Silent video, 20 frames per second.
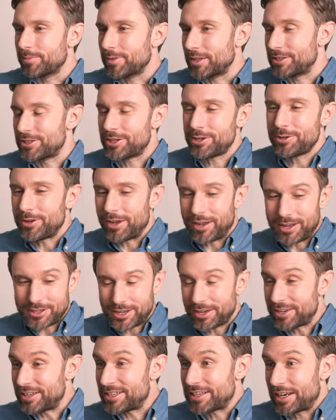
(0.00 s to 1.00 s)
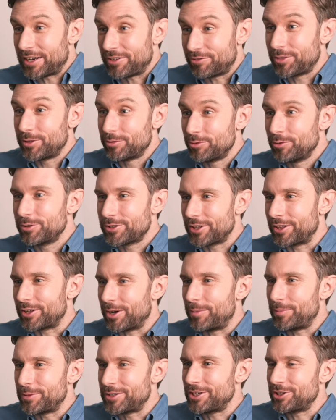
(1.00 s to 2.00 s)
So as I understand it from the rules of the
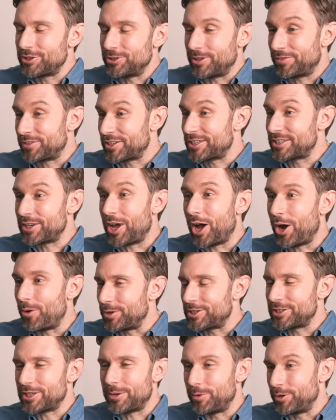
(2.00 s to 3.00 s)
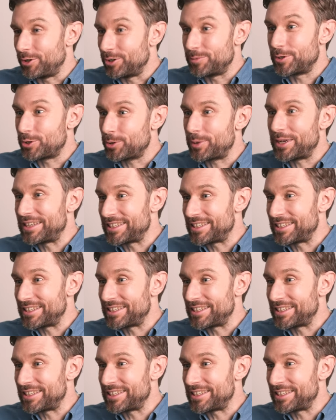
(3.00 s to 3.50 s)
competition, you have to start with someone who's between